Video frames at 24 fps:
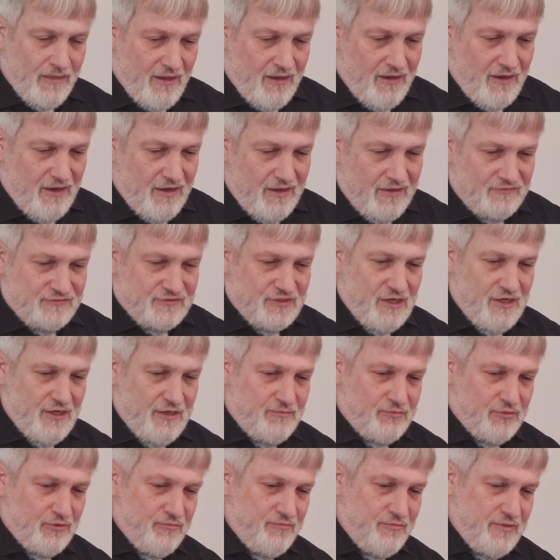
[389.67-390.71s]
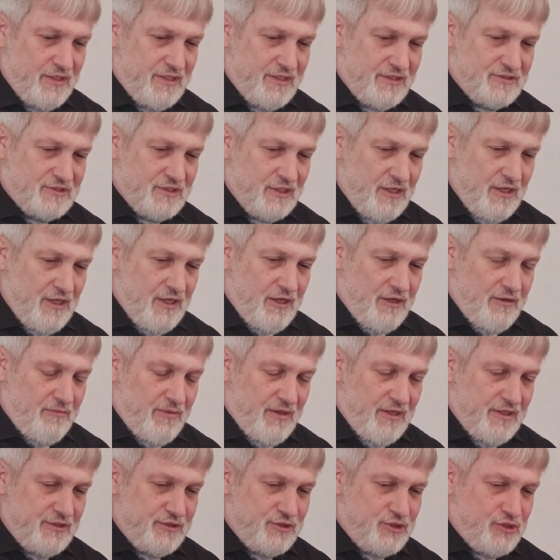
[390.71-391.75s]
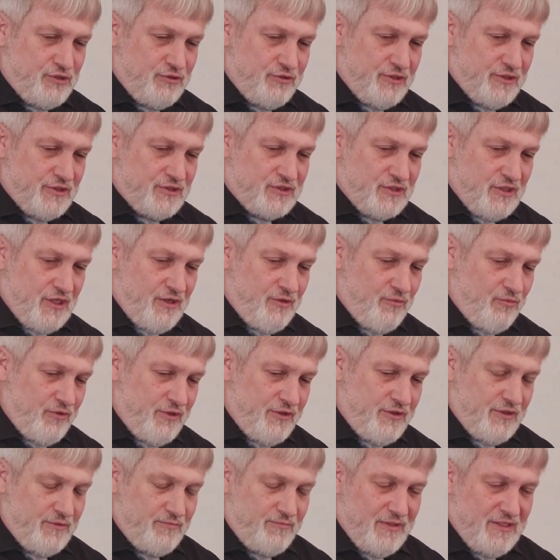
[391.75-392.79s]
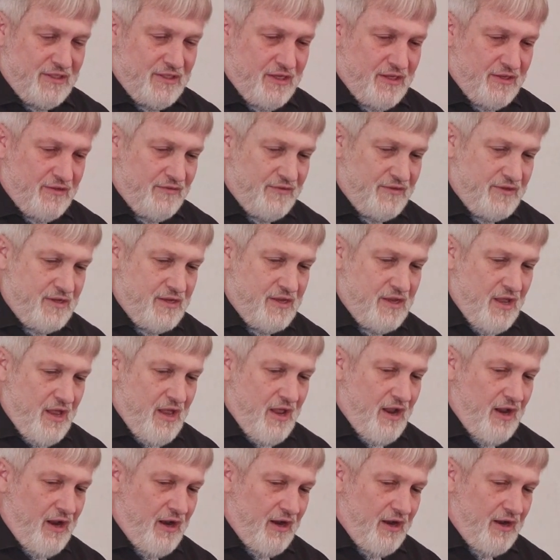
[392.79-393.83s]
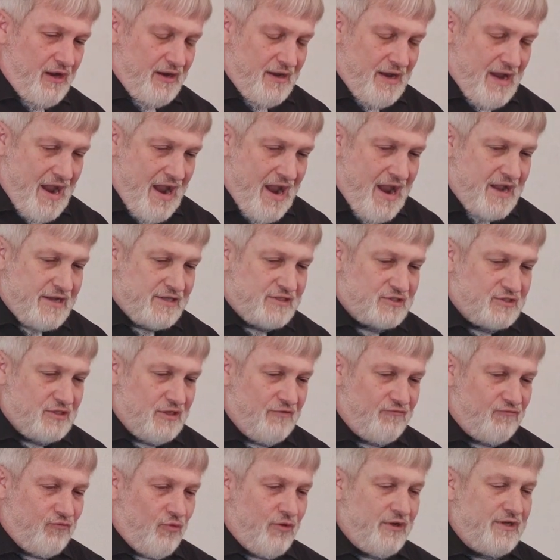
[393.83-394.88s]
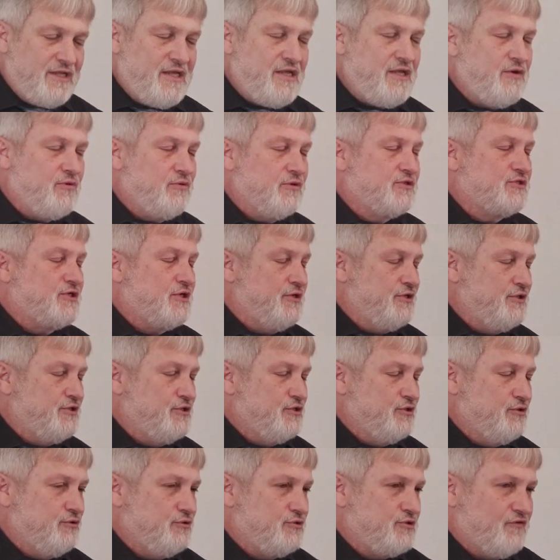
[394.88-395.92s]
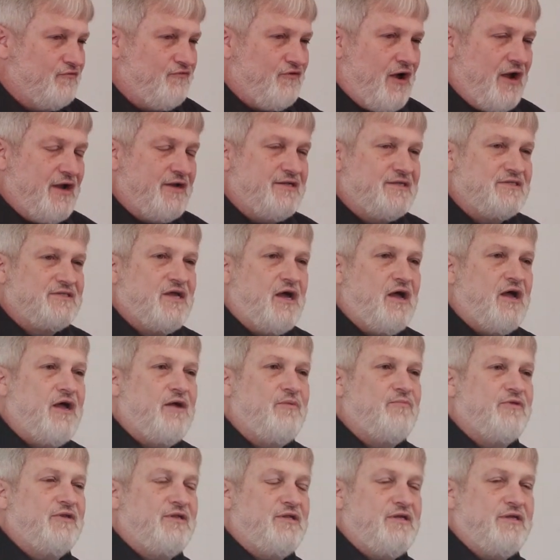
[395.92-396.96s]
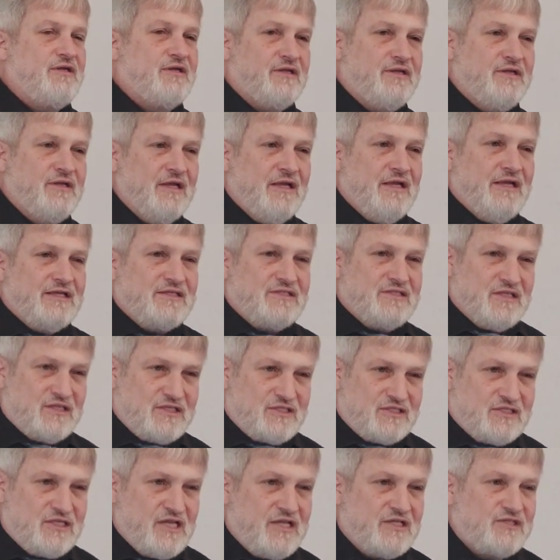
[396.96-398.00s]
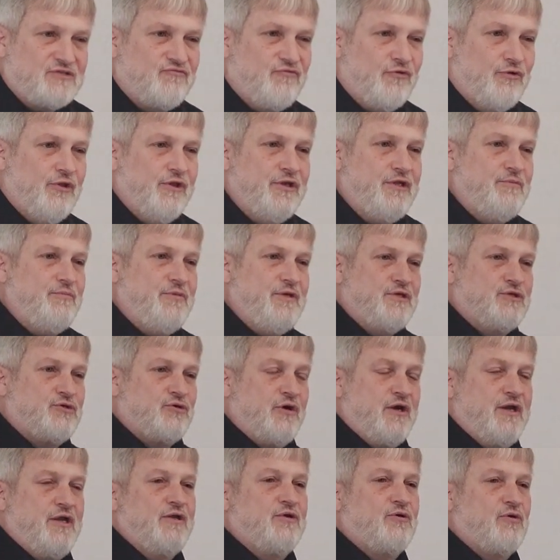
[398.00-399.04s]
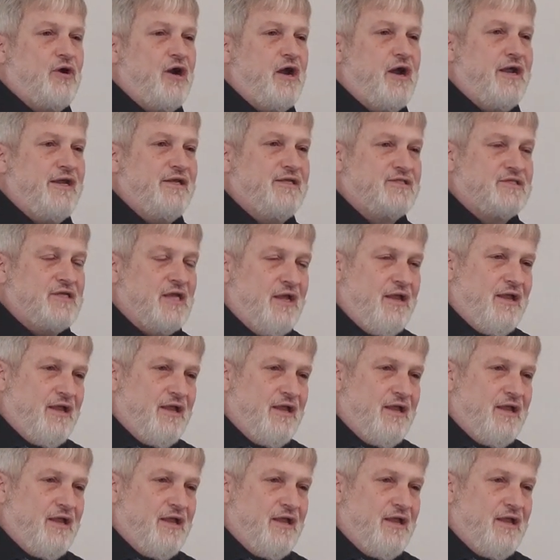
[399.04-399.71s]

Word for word: uh, if time permits but judas uh, would begin the uh, acts of what he was going to do to find a time that he could successfully betray christ